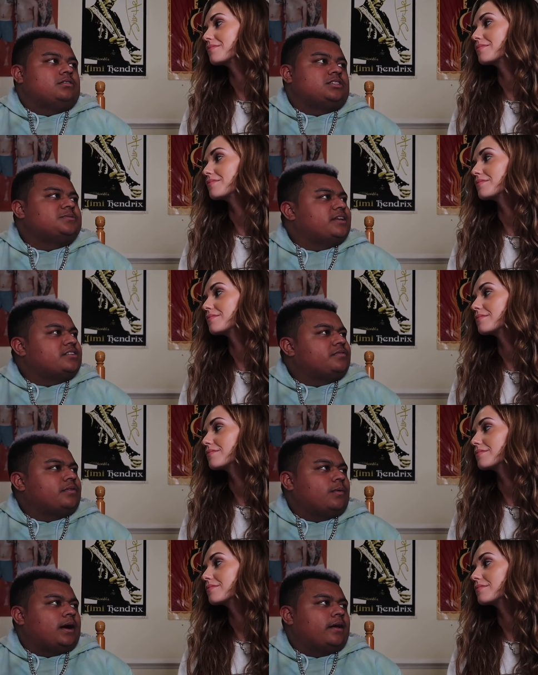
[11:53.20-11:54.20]
Speaker 1: She's been dancing for
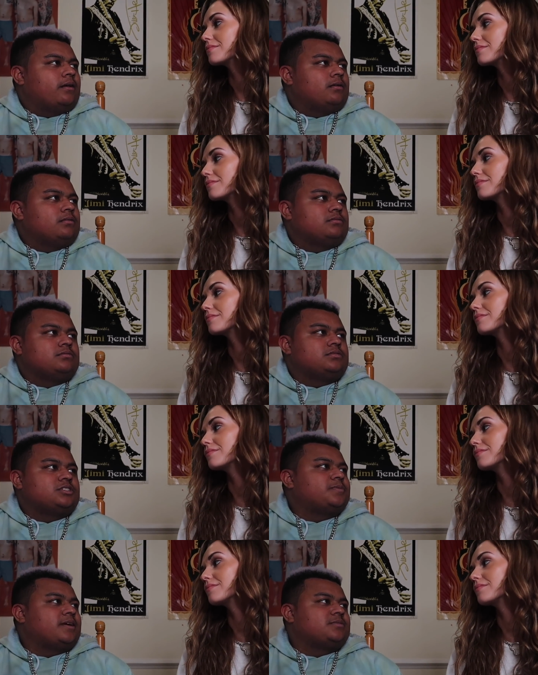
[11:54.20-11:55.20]
a while.
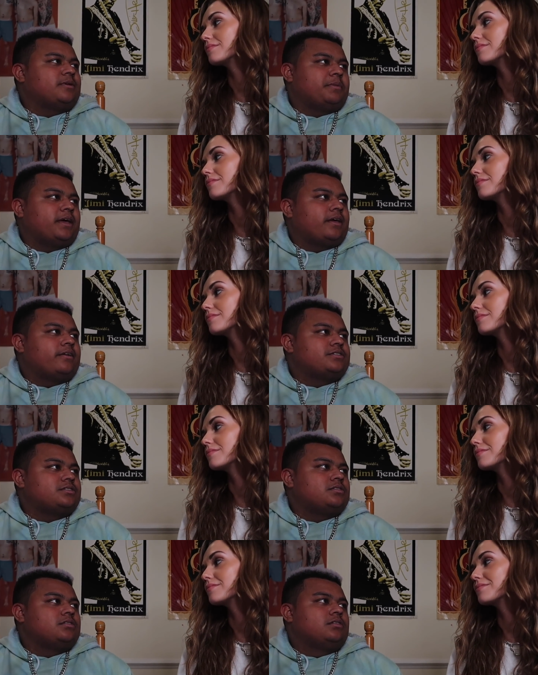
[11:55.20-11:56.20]
She's sponsored by Bang
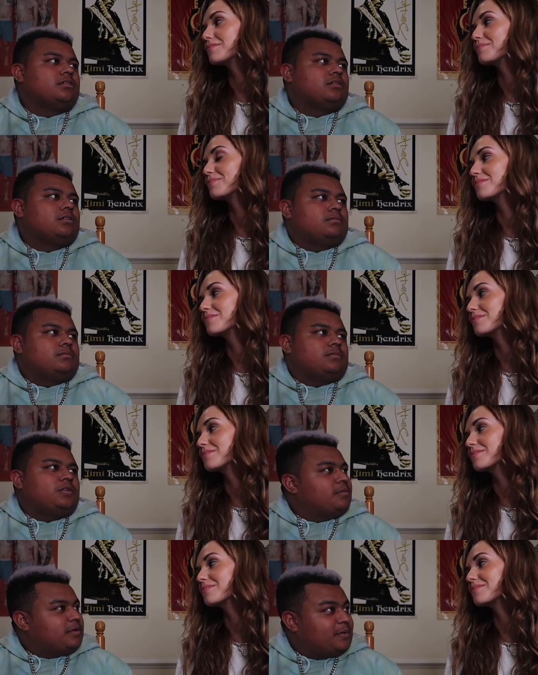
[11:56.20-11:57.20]
Energy.
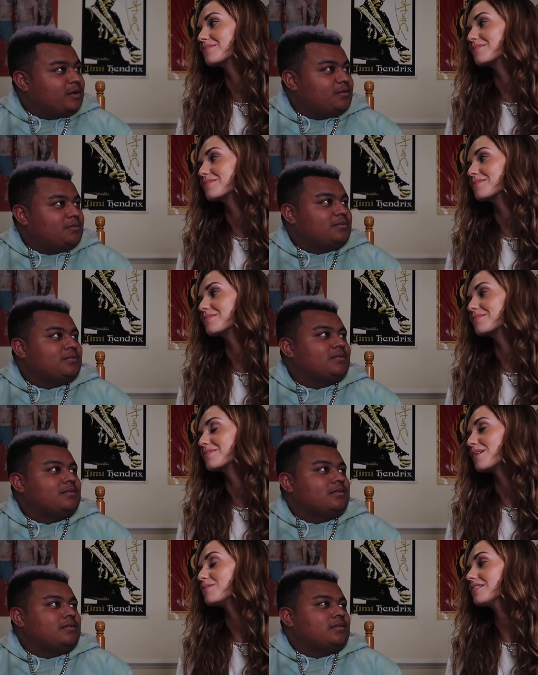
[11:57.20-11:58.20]
You think I'm talking about you?
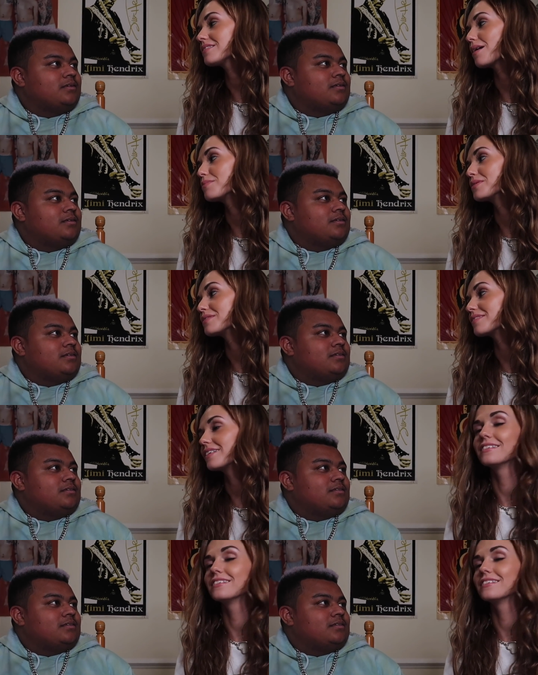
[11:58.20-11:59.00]
Speaker 2: I'm gonna slap you in the